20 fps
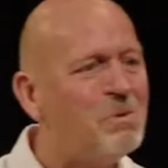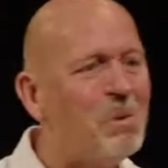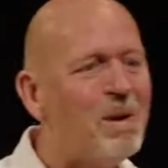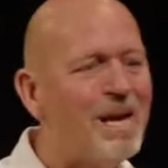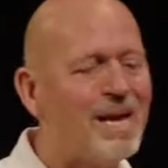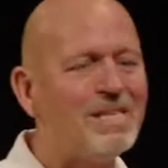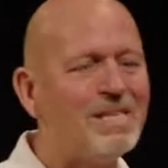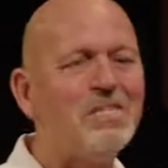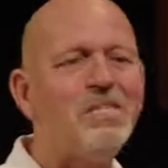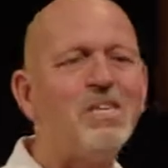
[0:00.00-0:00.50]

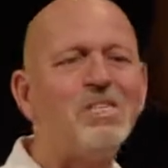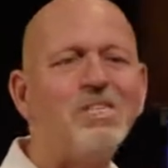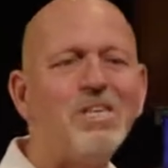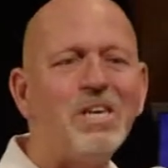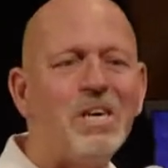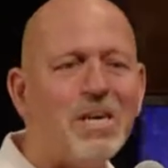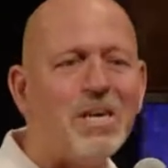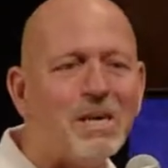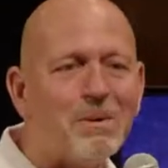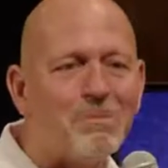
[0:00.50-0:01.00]
week, just
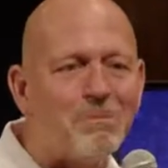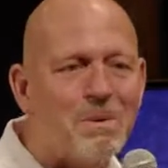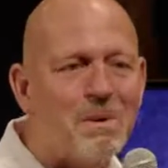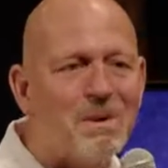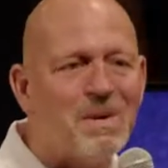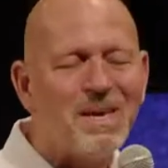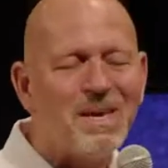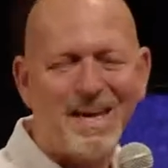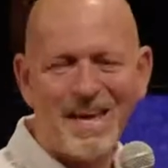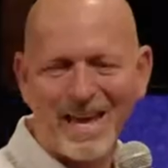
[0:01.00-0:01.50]

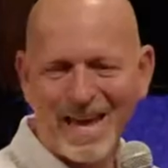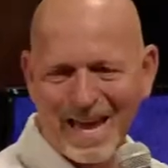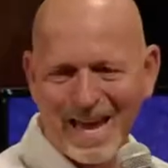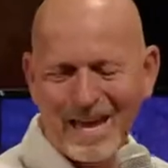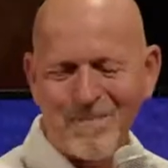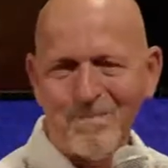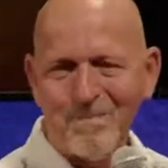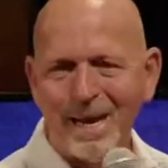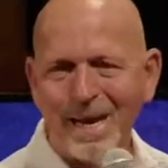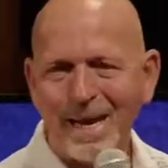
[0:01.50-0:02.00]
him
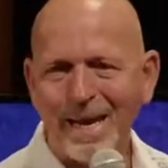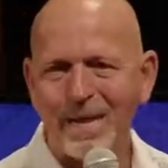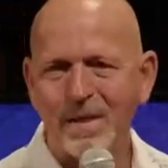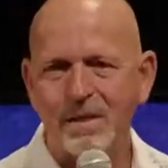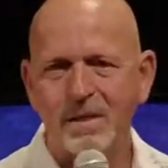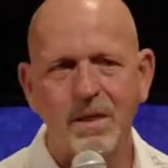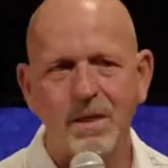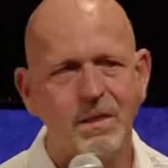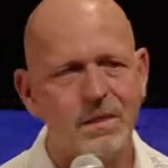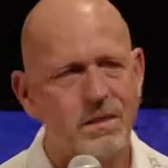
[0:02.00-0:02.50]
and me.
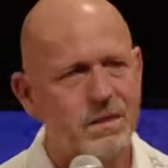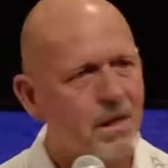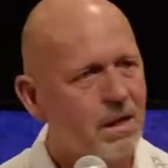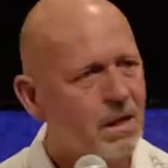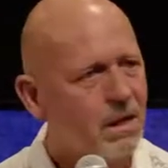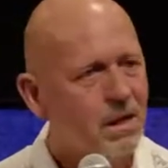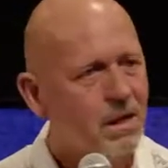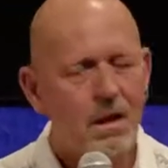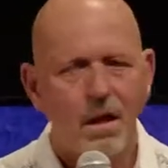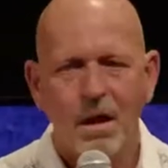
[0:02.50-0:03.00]
She goes,
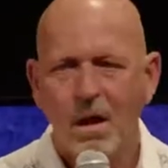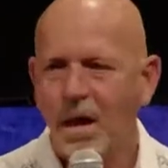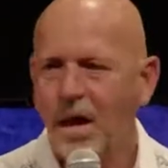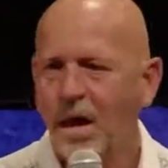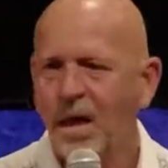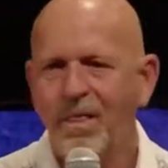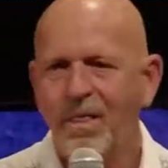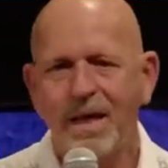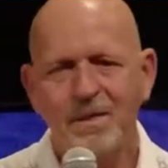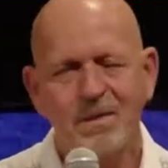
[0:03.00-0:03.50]

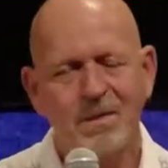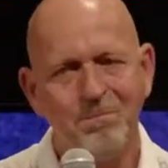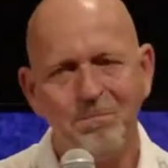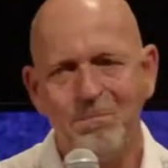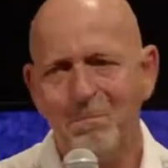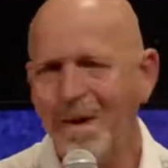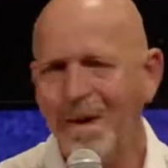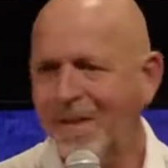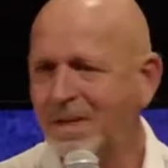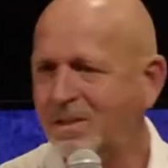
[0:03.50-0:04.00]
That's
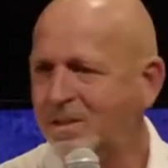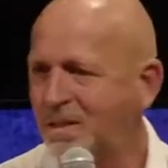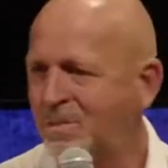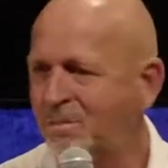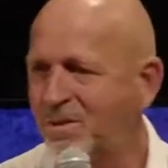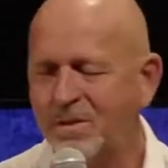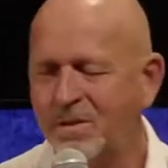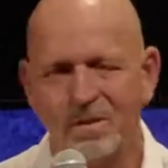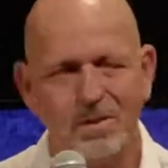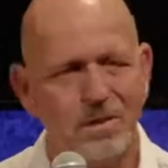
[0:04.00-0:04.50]
amazing,
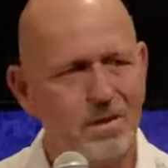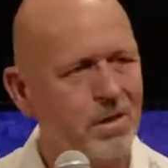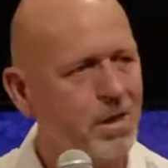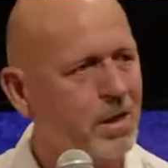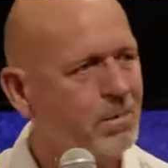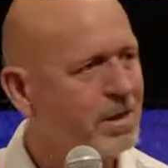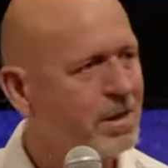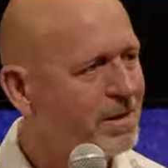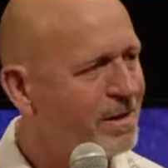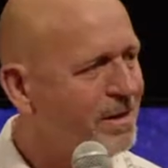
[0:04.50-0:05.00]
Mr.
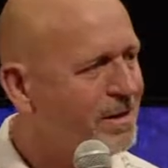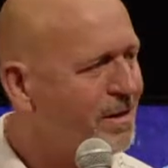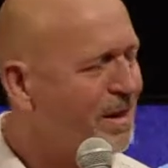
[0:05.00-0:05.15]
Doblar.